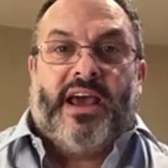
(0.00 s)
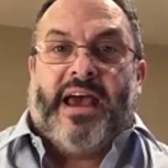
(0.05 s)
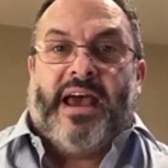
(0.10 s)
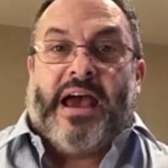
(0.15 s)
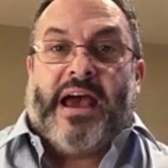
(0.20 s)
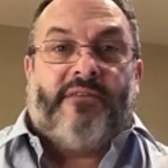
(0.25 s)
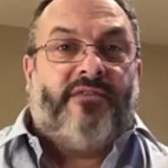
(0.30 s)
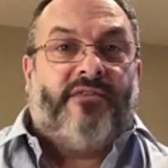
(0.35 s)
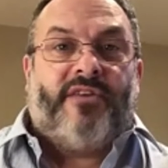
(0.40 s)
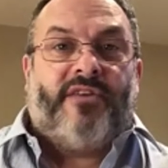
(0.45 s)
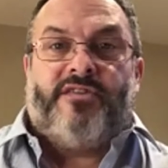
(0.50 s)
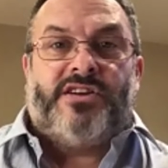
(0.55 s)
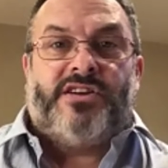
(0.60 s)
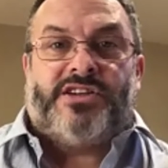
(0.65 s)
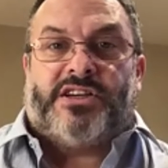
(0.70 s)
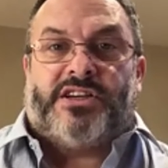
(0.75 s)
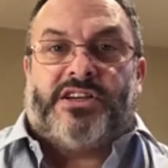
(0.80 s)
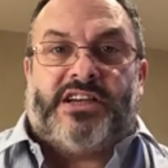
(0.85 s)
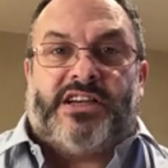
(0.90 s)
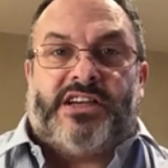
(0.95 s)
have a very
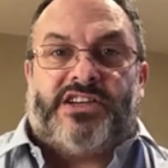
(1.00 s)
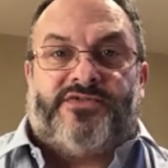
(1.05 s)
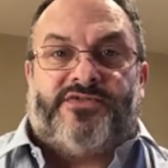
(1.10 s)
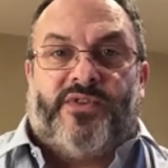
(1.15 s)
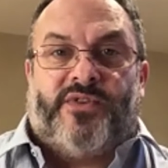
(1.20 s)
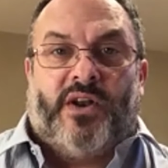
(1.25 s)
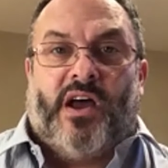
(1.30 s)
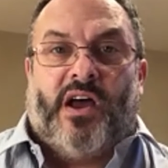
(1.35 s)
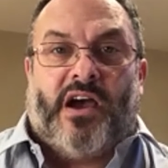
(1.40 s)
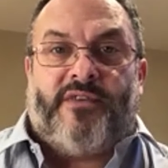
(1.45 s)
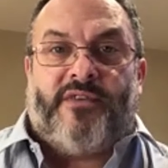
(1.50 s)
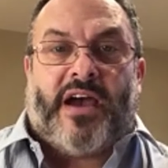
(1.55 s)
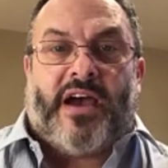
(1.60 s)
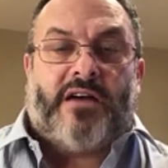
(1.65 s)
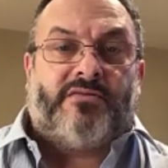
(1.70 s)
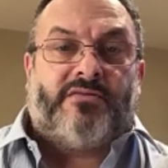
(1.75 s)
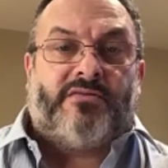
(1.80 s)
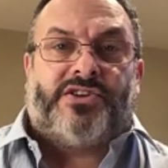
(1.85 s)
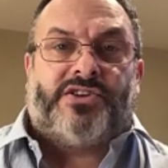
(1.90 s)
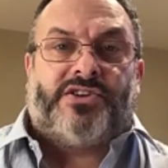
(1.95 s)
successful life
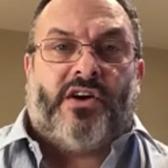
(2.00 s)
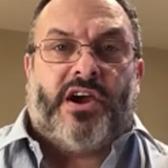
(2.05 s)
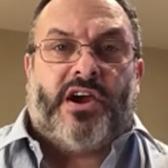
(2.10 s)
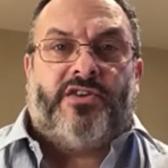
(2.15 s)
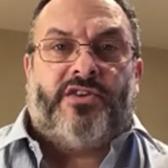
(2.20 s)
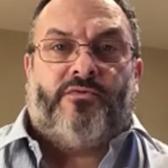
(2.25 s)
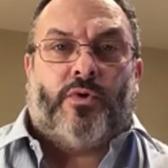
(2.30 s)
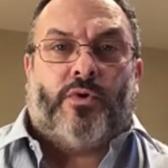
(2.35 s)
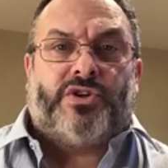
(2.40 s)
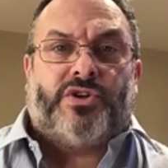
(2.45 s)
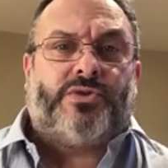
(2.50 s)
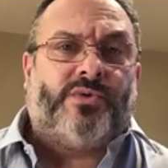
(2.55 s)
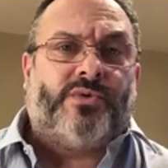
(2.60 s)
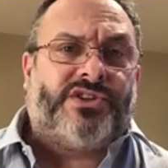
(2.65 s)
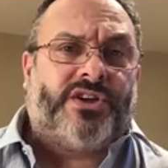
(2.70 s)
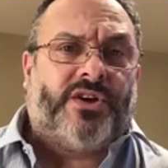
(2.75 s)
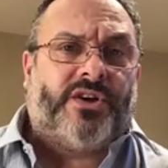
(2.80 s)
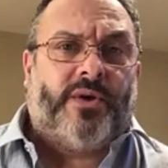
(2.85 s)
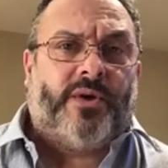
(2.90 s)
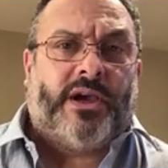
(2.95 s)
outside of what she was
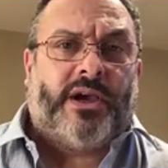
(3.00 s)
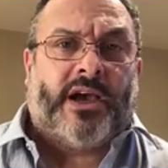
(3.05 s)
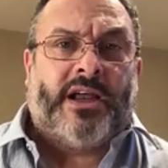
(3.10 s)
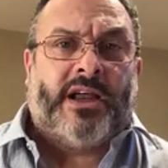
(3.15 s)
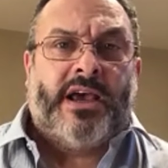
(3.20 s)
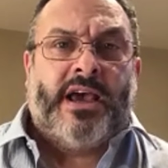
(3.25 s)
doing.